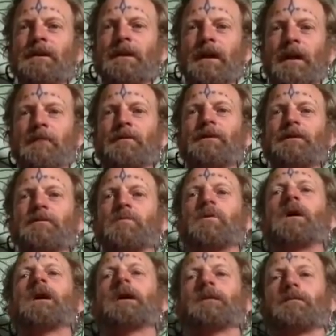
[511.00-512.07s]
really
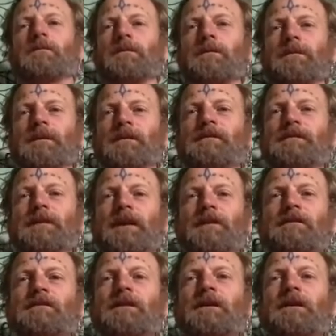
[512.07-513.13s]
want these things,
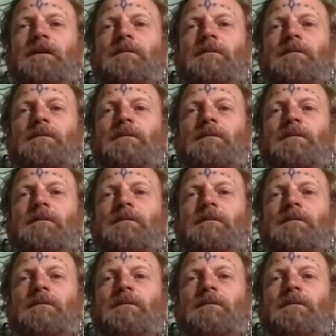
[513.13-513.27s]
but